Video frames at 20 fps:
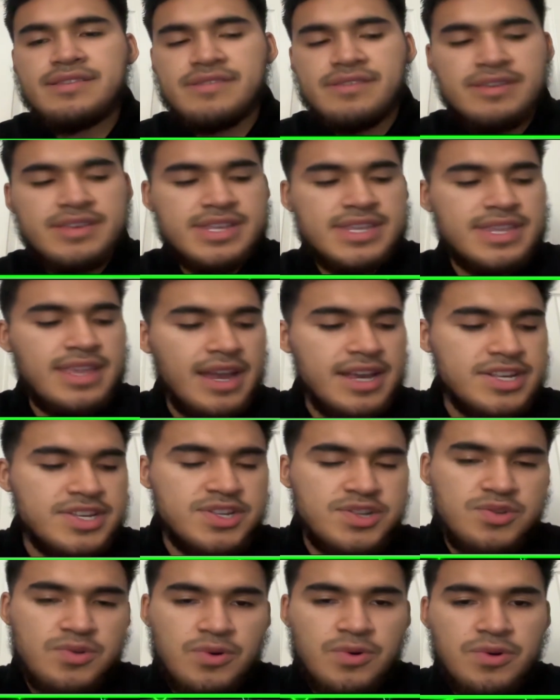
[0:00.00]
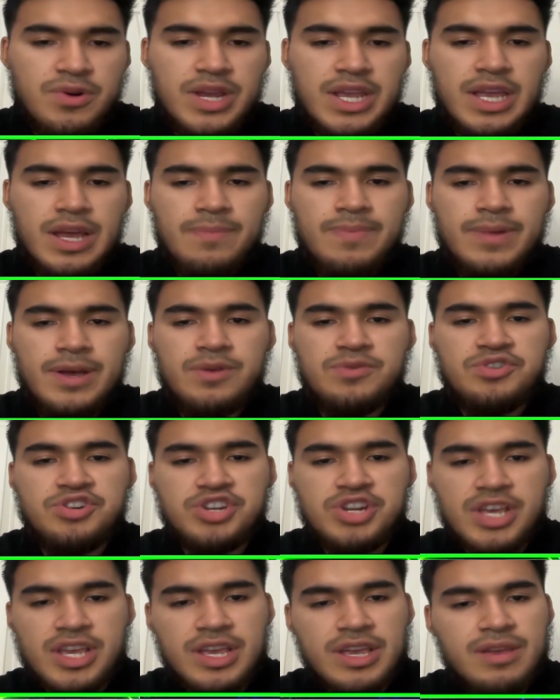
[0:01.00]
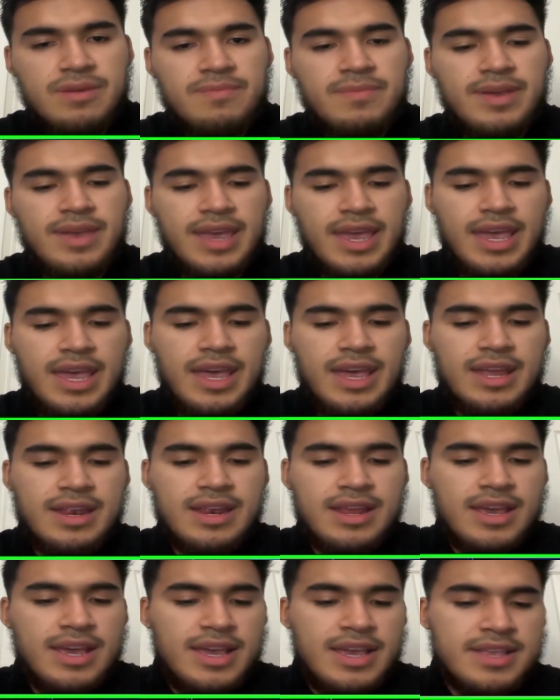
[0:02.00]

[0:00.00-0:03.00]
this nice story about Jim and